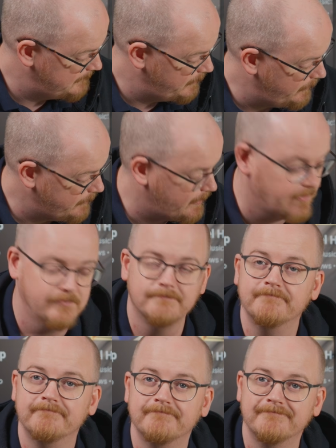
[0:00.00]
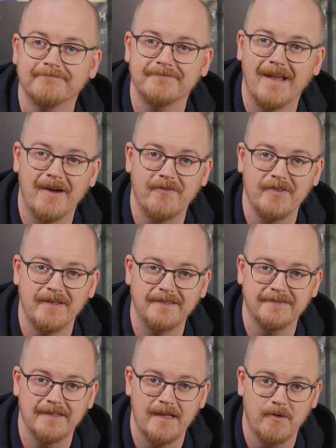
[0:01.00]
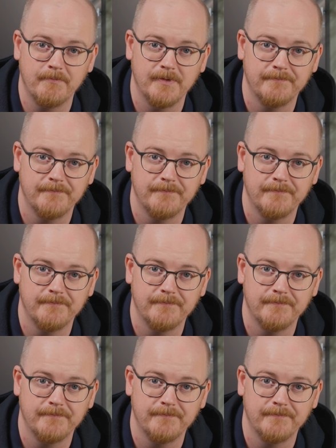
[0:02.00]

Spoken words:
You're done. Everything's set up.